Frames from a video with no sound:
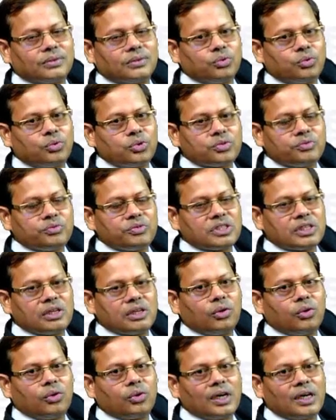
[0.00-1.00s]
Goods which have
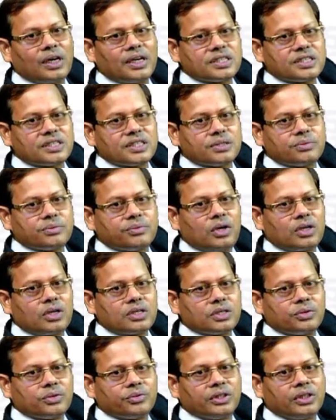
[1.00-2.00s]
no relationship
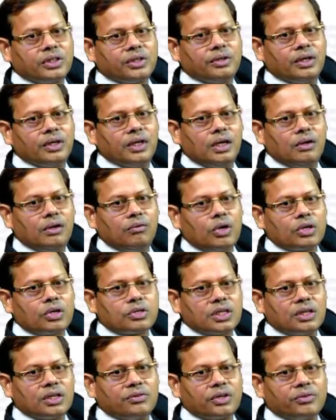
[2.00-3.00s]

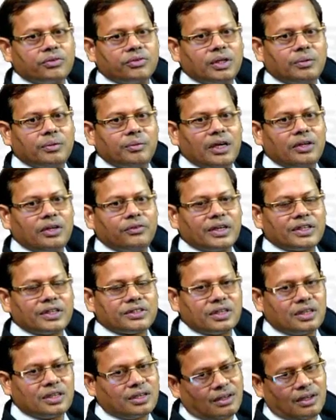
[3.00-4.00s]
whatsoever with the
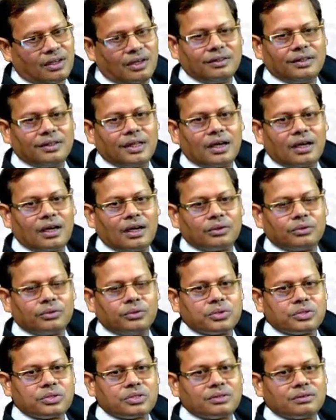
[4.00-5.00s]
manufacturer, they are not
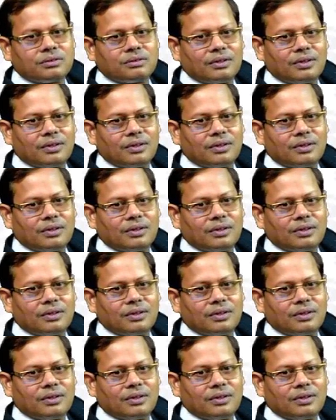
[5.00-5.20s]
goods,